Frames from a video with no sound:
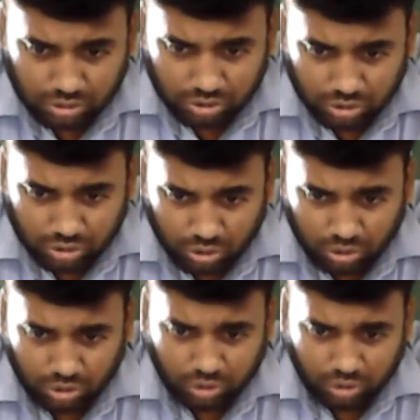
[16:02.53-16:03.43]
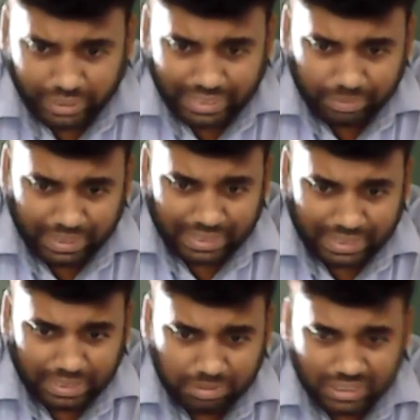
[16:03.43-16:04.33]
No, element,
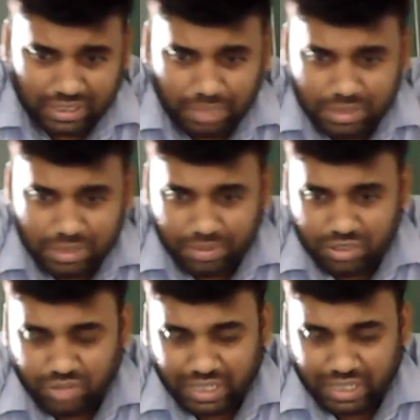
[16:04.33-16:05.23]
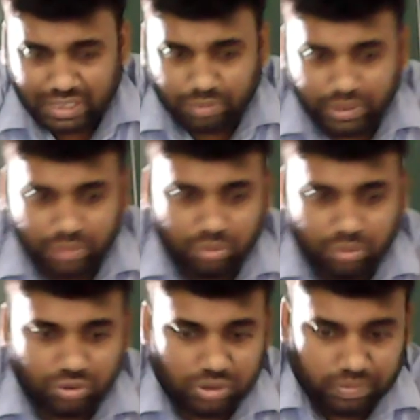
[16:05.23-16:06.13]
MCB is another
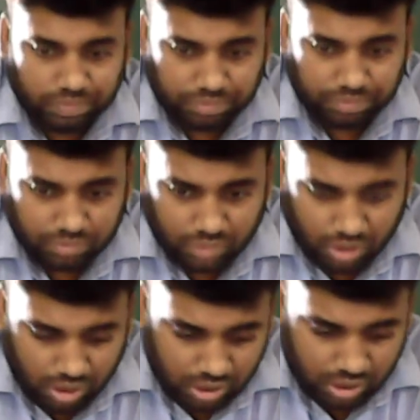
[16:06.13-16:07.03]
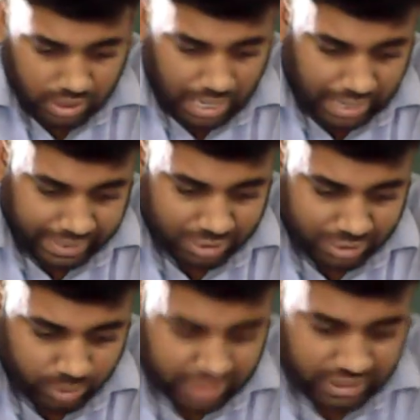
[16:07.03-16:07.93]
use. And next
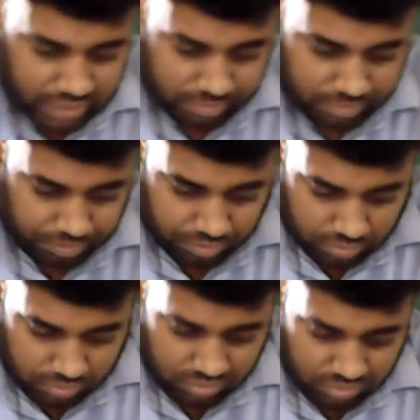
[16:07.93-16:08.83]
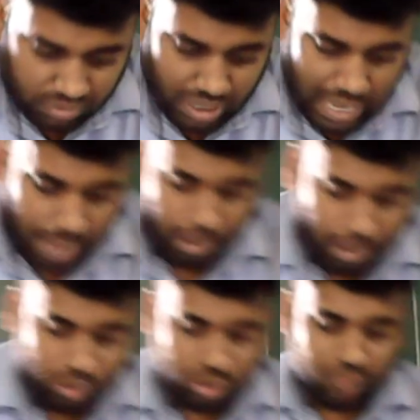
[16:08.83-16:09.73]
question,
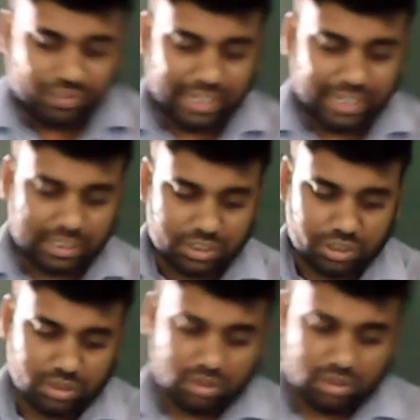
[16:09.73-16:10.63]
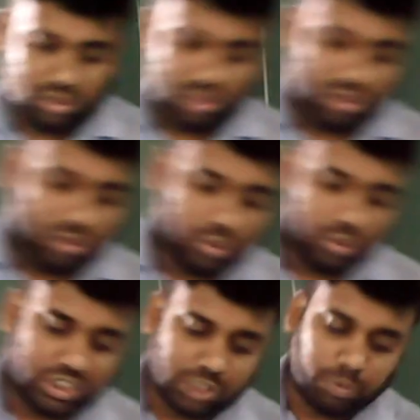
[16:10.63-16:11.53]
amount of heat which
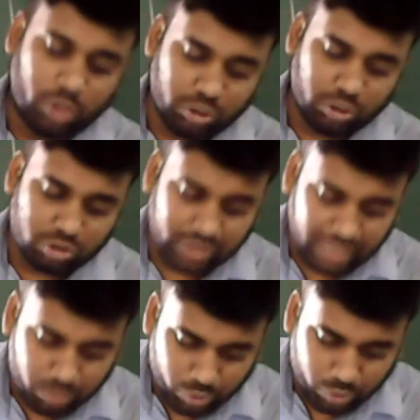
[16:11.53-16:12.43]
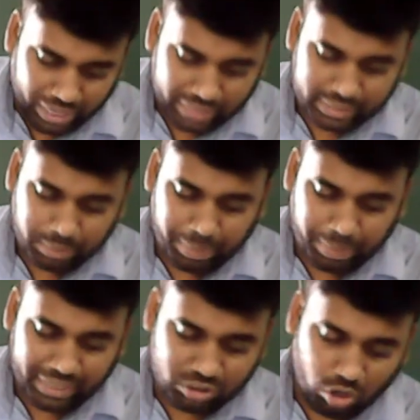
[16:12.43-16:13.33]
is produced in a wire
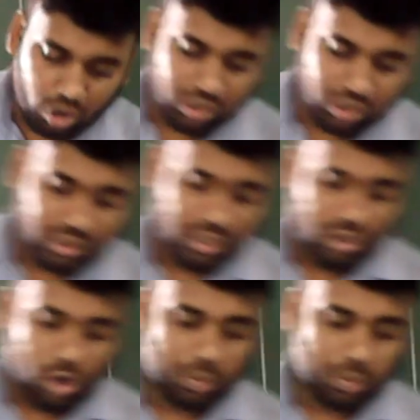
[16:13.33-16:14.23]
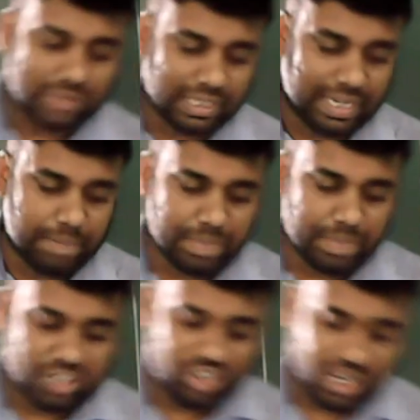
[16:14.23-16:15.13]
depends on option A
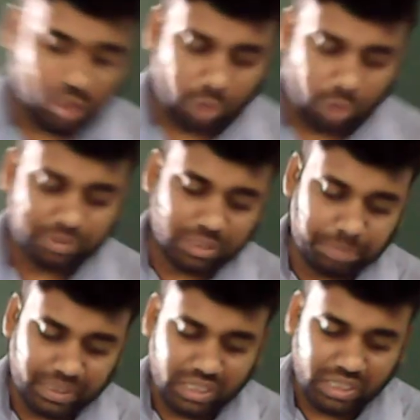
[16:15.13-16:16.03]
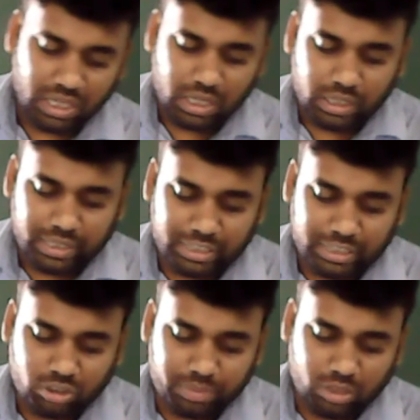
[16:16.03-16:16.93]
material, option B length
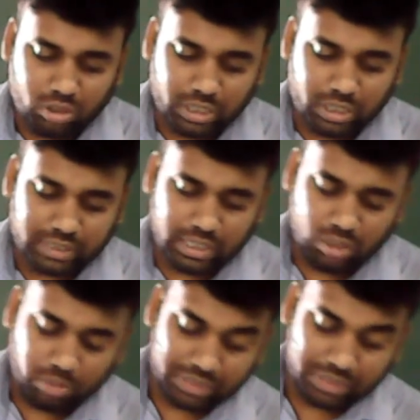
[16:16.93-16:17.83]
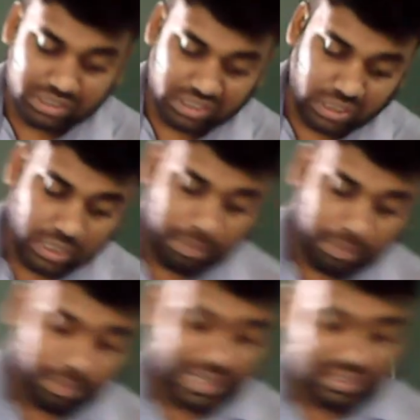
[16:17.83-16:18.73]
of the conductor, option C
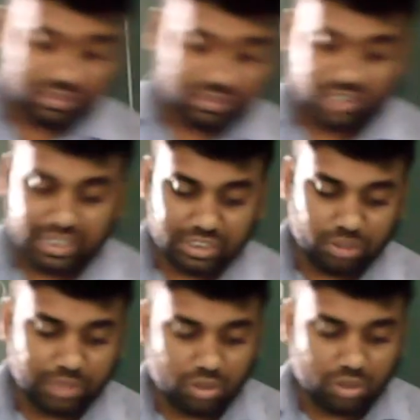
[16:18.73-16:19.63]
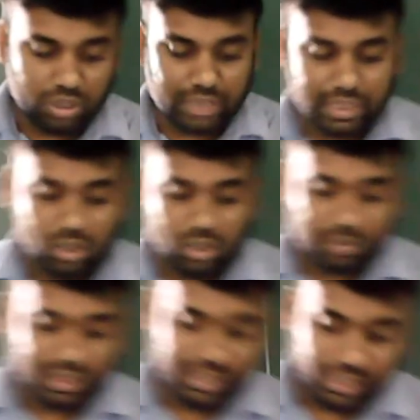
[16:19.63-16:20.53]
breadth thickness of the conductor, option
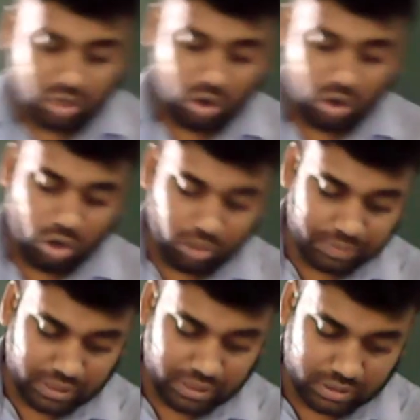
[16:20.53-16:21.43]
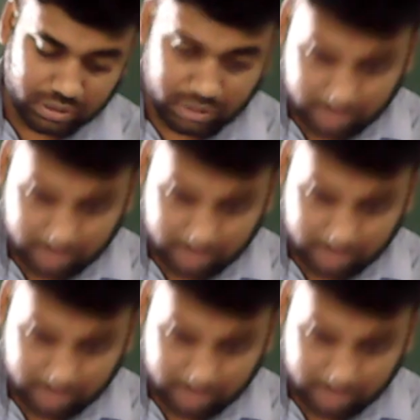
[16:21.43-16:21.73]
D all of this.